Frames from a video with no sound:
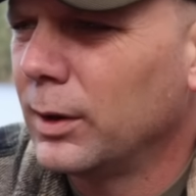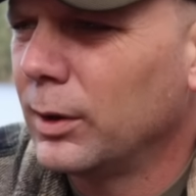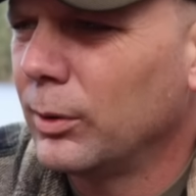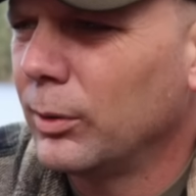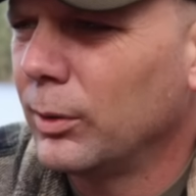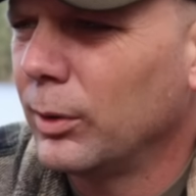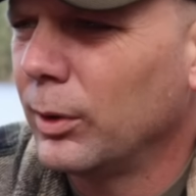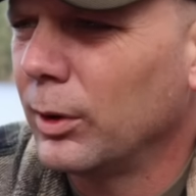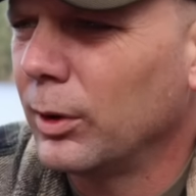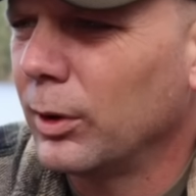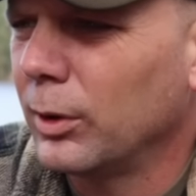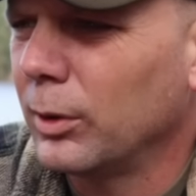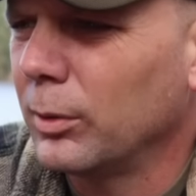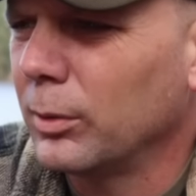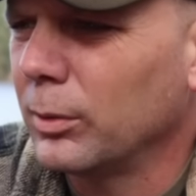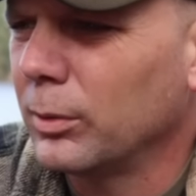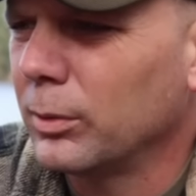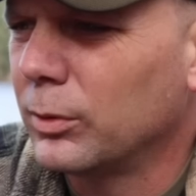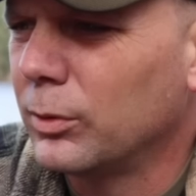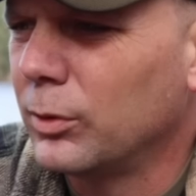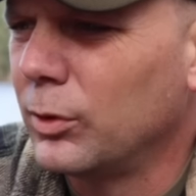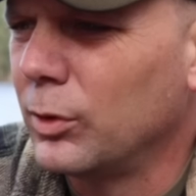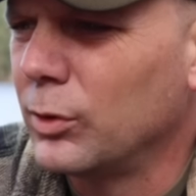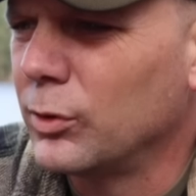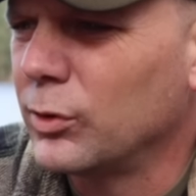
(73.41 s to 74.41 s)
We are
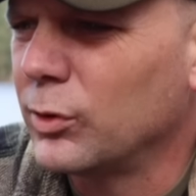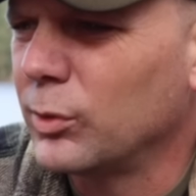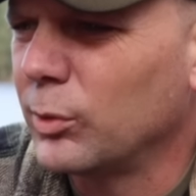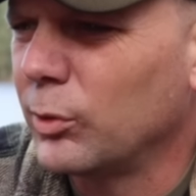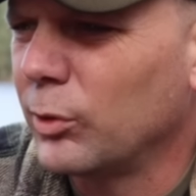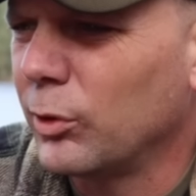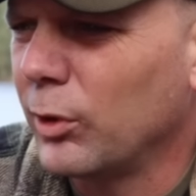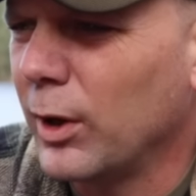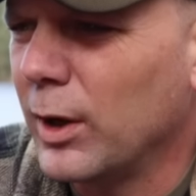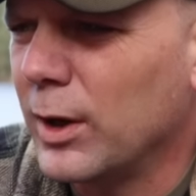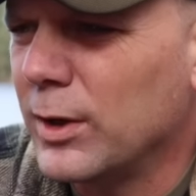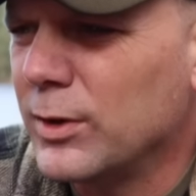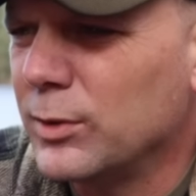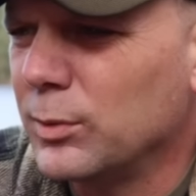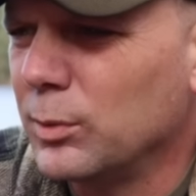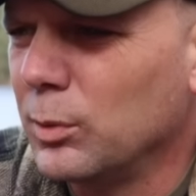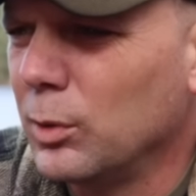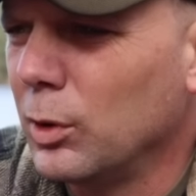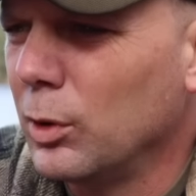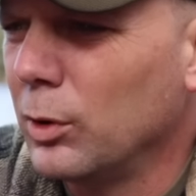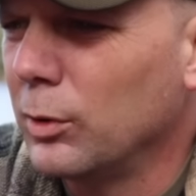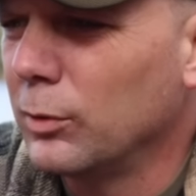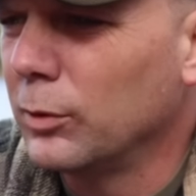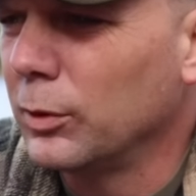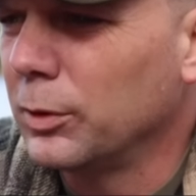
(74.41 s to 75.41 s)
doing some crazy
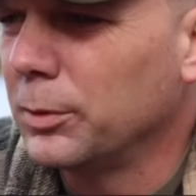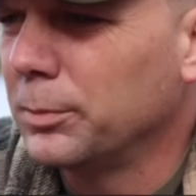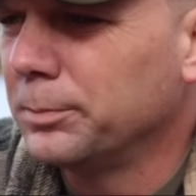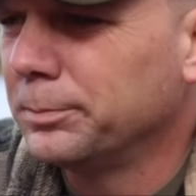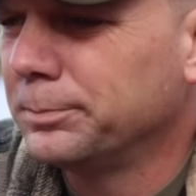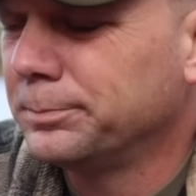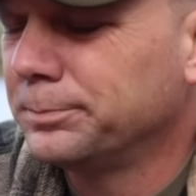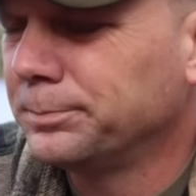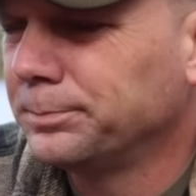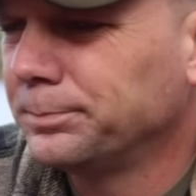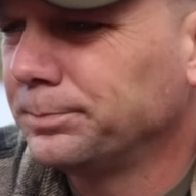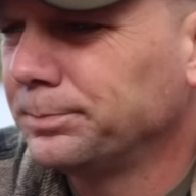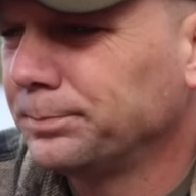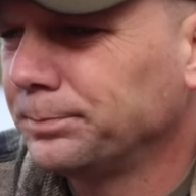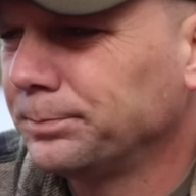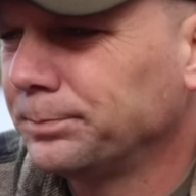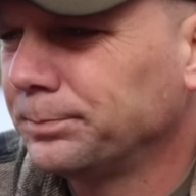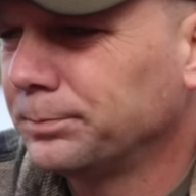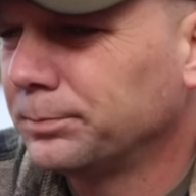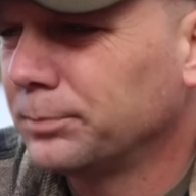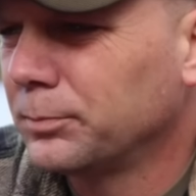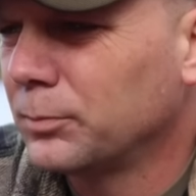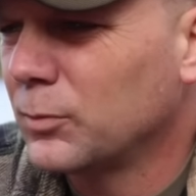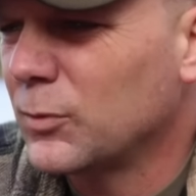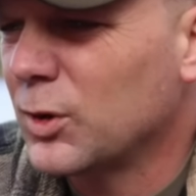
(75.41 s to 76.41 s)
moving.
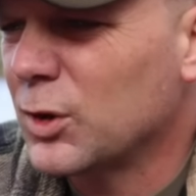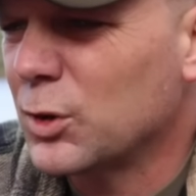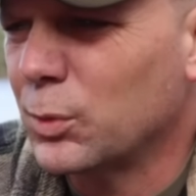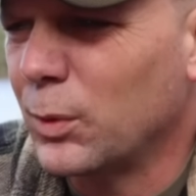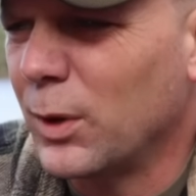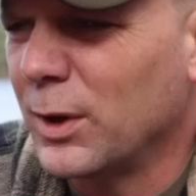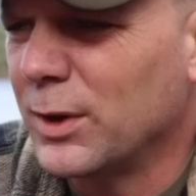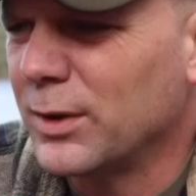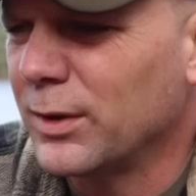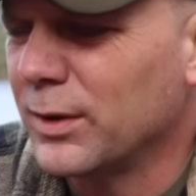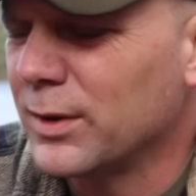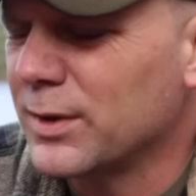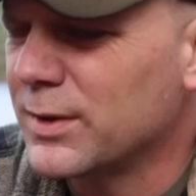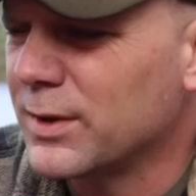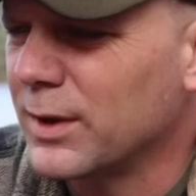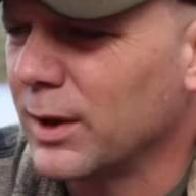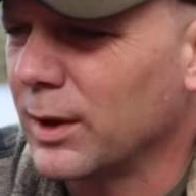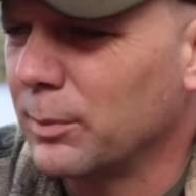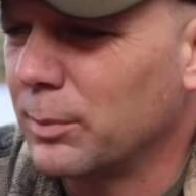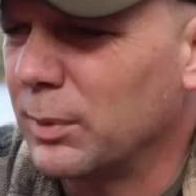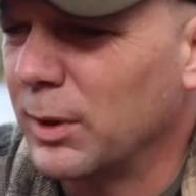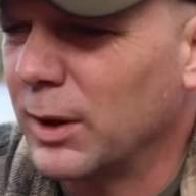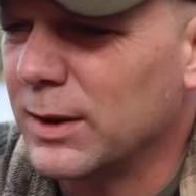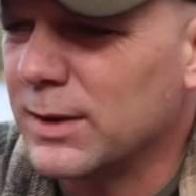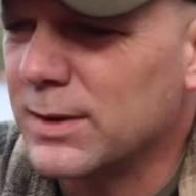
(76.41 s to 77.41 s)
Just wait till this
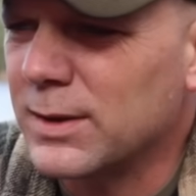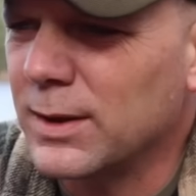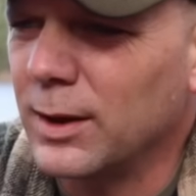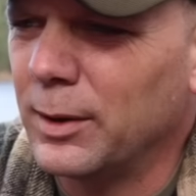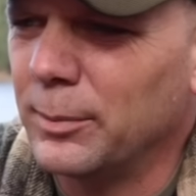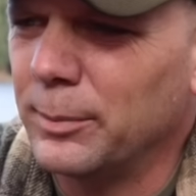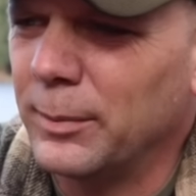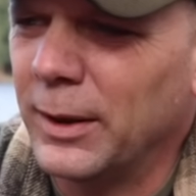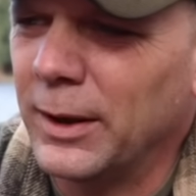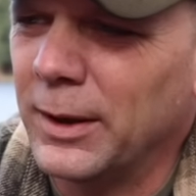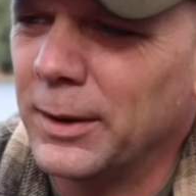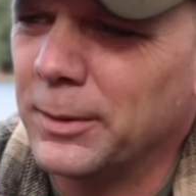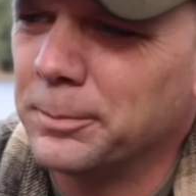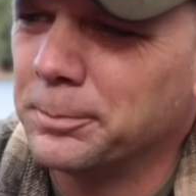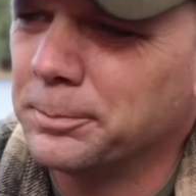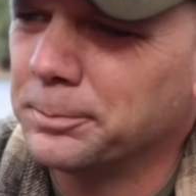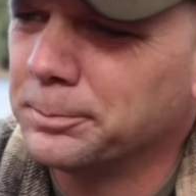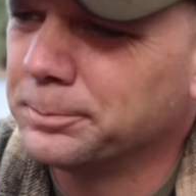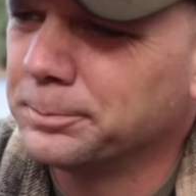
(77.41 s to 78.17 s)
thing picks up, man.